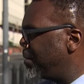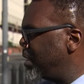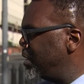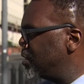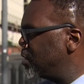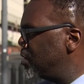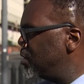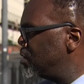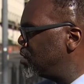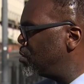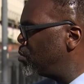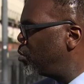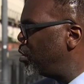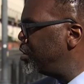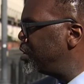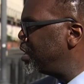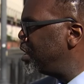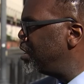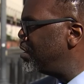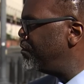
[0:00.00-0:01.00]
places in
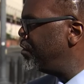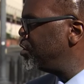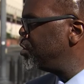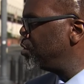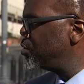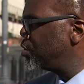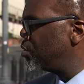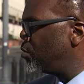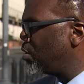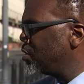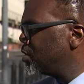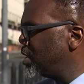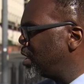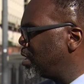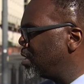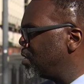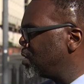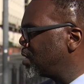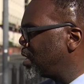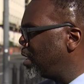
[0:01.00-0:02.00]
which individuals who are
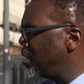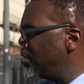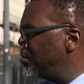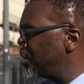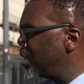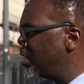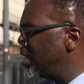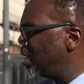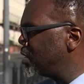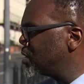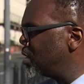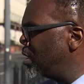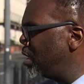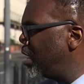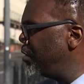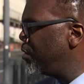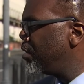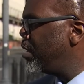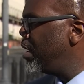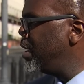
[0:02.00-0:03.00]
seeking asylum can actually
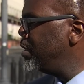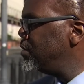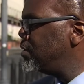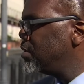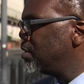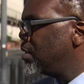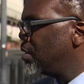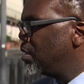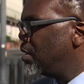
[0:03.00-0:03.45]
lay their heads